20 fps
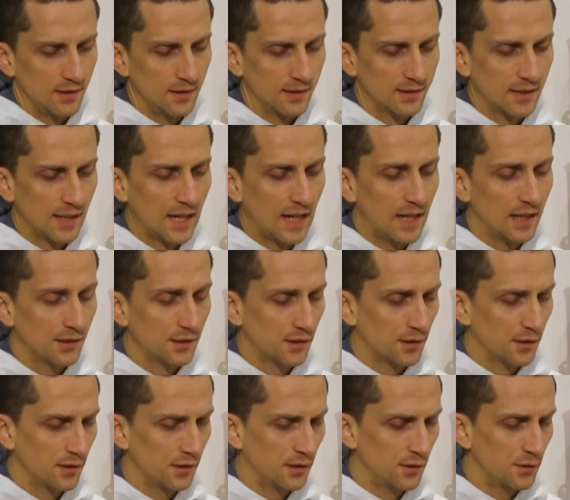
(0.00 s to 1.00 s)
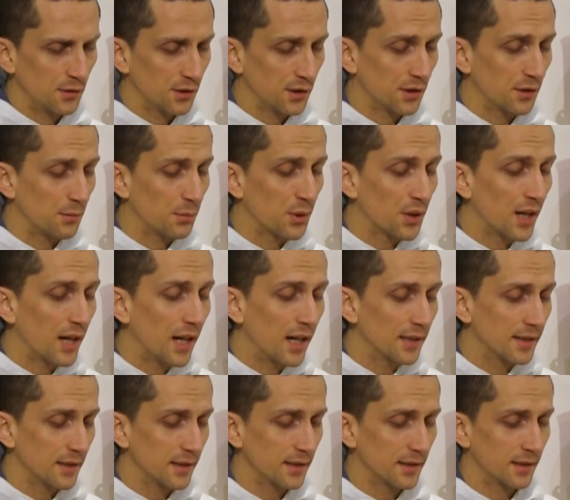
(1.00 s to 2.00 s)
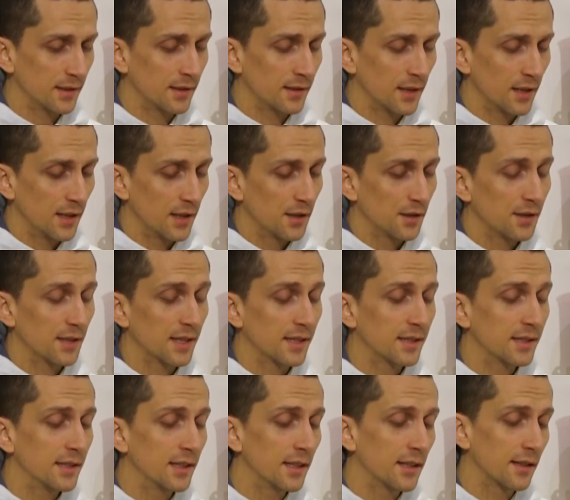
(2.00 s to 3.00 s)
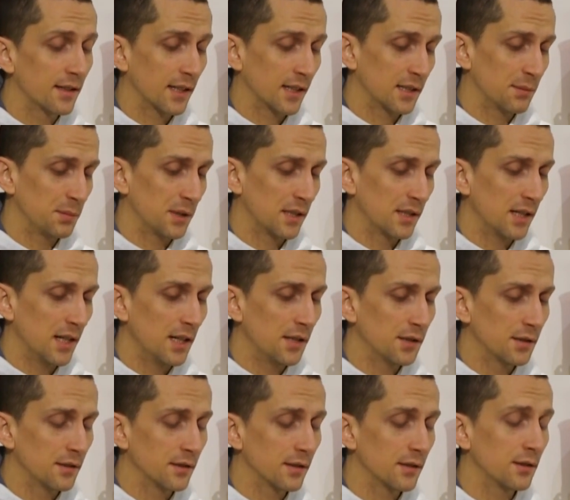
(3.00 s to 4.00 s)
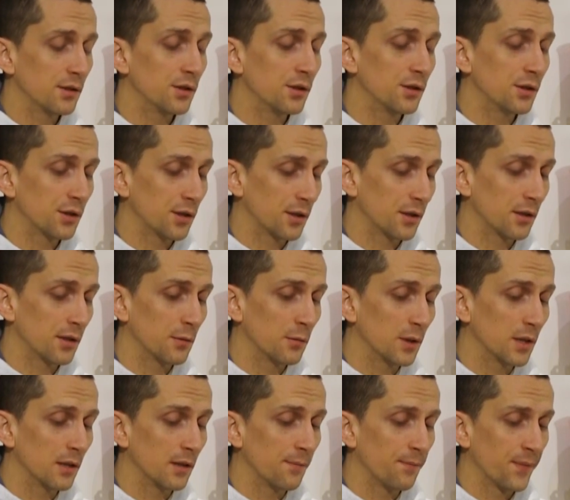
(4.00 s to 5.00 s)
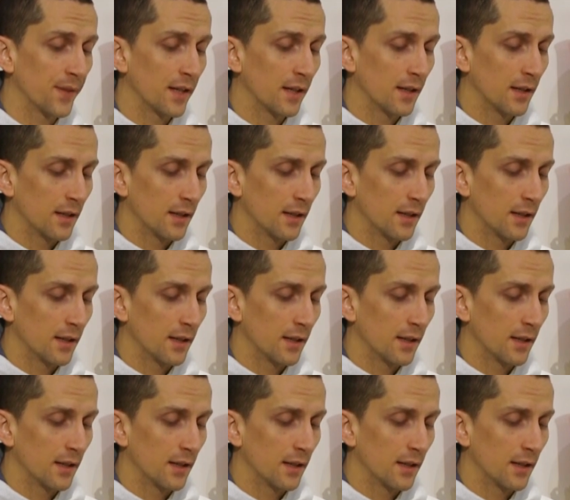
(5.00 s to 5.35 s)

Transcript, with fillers: Let's ask her to surprise us and to exceed our expectations, and she surely will,